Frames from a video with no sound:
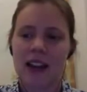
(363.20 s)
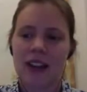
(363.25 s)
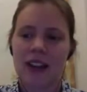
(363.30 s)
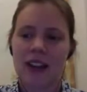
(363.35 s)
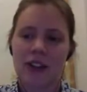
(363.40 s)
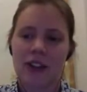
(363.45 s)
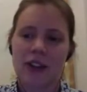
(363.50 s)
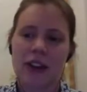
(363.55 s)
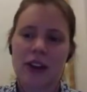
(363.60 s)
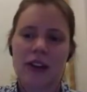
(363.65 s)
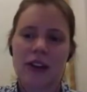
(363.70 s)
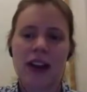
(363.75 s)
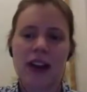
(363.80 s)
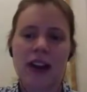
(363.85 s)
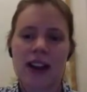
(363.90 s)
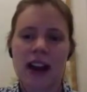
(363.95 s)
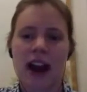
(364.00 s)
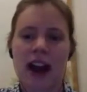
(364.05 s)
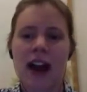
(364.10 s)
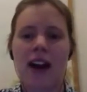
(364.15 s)
so like
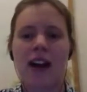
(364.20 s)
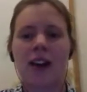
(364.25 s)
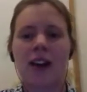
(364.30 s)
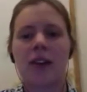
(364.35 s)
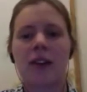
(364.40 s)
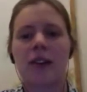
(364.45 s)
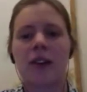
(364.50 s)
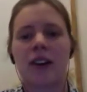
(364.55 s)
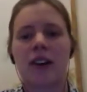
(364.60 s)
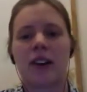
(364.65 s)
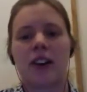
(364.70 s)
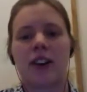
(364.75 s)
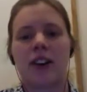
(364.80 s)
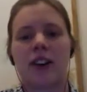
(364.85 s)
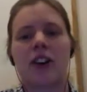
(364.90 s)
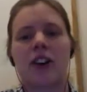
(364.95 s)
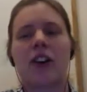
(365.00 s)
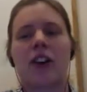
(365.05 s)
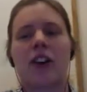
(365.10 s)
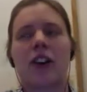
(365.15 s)
right now
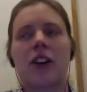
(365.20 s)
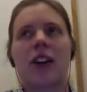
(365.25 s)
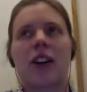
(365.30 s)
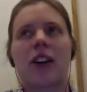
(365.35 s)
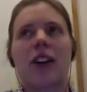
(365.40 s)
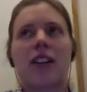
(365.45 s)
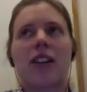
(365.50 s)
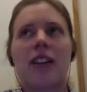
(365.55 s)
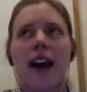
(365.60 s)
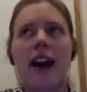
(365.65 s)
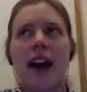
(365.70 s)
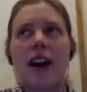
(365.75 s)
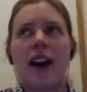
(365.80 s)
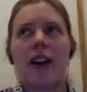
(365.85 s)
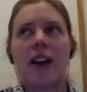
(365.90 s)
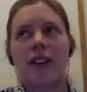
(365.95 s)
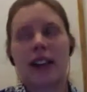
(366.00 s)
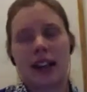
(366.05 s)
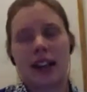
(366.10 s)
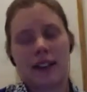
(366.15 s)
you're
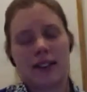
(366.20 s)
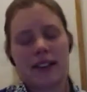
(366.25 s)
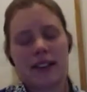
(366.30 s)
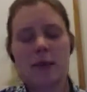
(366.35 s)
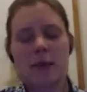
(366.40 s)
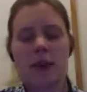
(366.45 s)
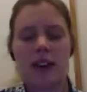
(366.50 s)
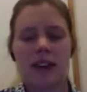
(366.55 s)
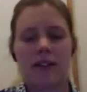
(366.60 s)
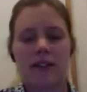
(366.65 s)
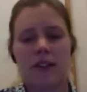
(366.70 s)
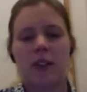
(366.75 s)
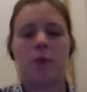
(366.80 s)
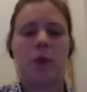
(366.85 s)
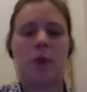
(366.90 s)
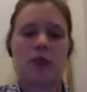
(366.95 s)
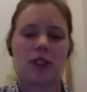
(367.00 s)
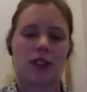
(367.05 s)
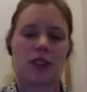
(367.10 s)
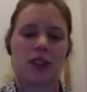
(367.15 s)
allowed, like if you
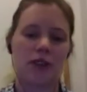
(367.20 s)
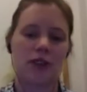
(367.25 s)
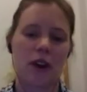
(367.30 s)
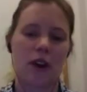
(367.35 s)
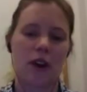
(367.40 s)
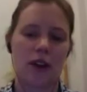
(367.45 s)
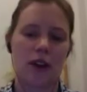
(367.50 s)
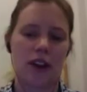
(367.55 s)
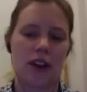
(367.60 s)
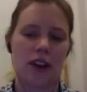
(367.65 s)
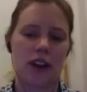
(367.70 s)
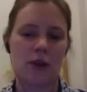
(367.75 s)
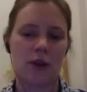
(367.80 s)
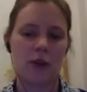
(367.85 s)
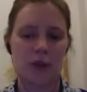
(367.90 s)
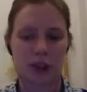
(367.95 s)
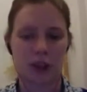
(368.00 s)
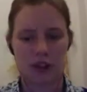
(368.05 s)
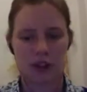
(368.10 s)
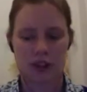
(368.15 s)
posted a photo that you
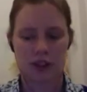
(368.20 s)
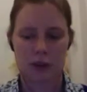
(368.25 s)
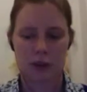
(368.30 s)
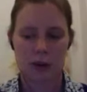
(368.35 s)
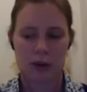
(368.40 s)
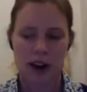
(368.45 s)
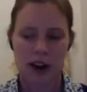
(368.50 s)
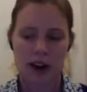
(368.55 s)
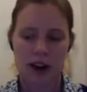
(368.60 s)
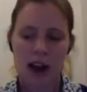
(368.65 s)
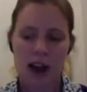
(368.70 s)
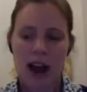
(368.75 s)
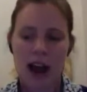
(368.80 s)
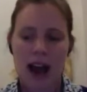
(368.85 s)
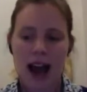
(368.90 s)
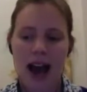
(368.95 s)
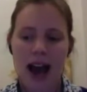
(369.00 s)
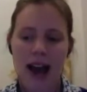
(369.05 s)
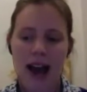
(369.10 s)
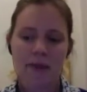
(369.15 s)
took to Twitter,
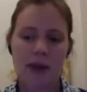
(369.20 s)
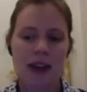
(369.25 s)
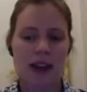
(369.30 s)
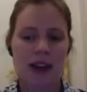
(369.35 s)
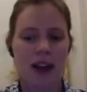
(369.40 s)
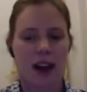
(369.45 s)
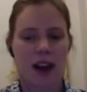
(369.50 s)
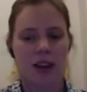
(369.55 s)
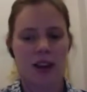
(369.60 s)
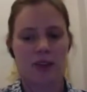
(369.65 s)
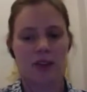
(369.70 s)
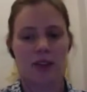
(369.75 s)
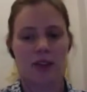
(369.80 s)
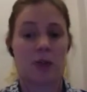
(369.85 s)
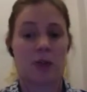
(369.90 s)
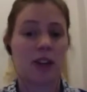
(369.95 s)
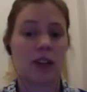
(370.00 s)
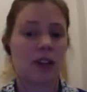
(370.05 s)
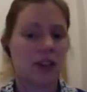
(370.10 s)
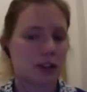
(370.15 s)
I'd be allowed to
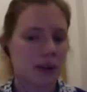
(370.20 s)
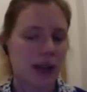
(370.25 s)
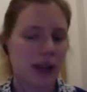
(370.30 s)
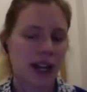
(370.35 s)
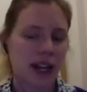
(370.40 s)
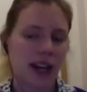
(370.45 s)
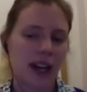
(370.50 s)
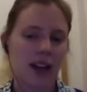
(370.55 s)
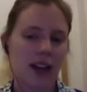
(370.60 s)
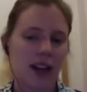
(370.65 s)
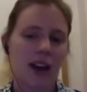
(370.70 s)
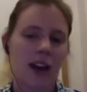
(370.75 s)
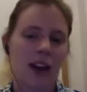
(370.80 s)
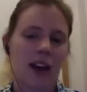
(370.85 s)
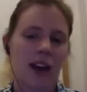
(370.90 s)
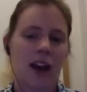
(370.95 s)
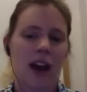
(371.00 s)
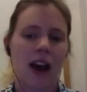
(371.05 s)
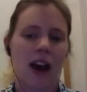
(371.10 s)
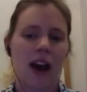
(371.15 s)
retweet it,
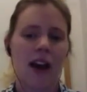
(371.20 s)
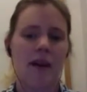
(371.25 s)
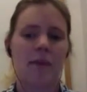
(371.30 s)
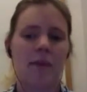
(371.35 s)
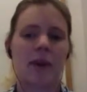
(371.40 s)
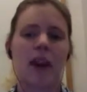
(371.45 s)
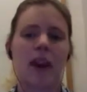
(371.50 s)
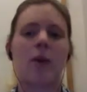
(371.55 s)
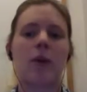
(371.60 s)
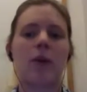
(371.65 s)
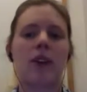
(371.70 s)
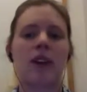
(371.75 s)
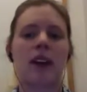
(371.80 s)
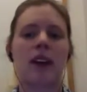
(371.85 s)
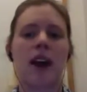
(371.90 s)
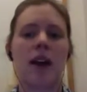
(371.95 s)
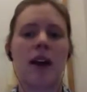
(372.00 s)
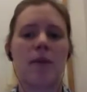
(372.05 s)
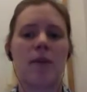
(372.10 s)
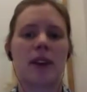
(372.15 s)
but I would
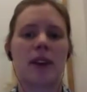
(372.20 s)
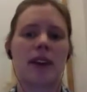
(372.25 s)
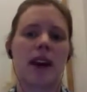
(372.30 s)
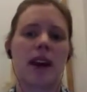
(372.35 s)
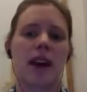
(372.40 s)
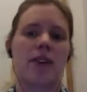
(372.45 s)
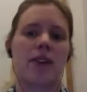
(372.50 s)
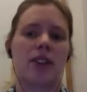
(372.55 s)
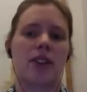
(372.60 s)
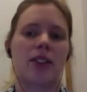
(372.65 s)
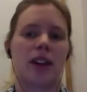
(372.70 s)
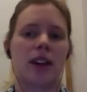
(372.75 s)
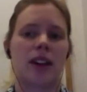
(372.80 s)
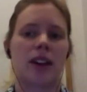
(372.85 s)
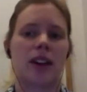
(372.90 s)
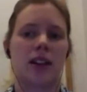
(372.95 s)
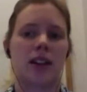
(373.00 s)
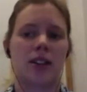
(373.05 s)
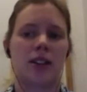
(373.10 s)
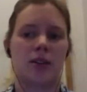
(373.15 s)
not be allowed
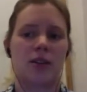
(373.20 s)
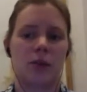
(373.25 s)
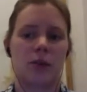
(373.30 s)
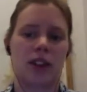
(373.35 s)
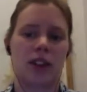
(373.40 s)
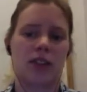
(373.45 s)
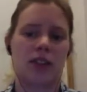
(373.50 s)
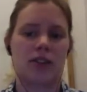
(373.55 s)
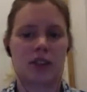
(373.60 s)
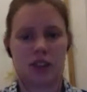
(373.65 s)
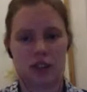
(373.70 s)
to, within